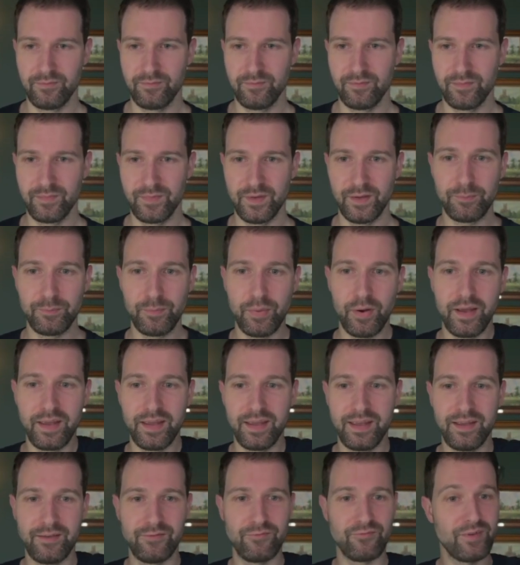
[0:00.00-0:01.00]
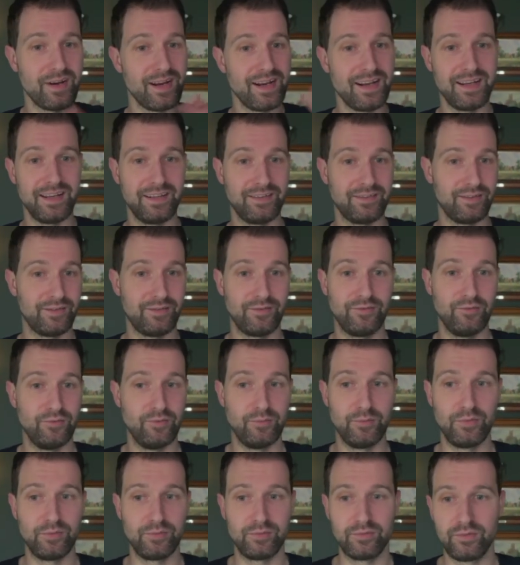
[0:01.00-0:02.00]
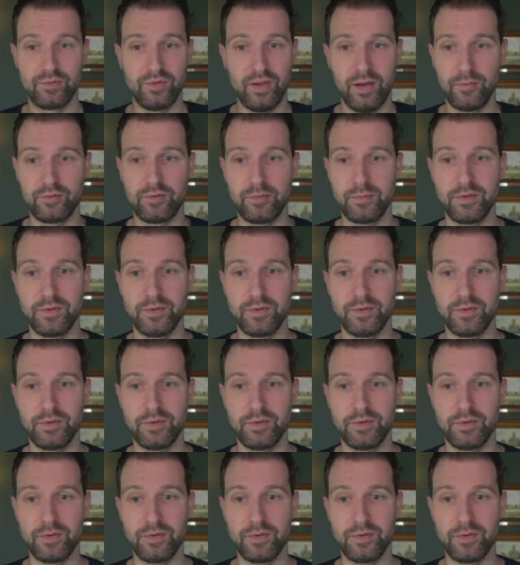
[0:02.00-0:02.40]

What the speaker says: this part here really is just normal TypeScript.